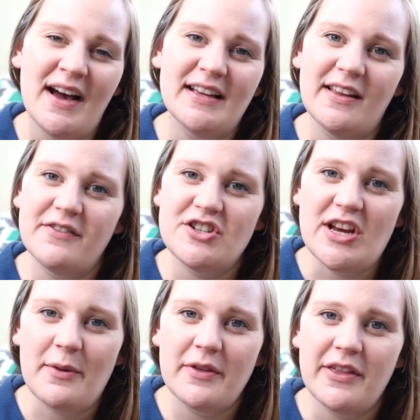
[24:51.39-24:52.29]
I'd love to
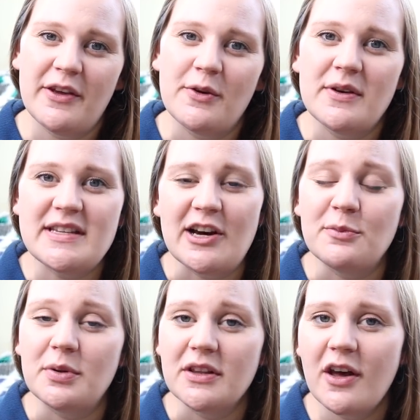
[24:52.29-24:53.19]
chat with you
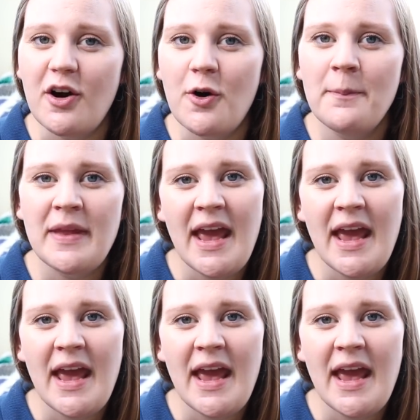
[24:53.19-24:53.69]
down below.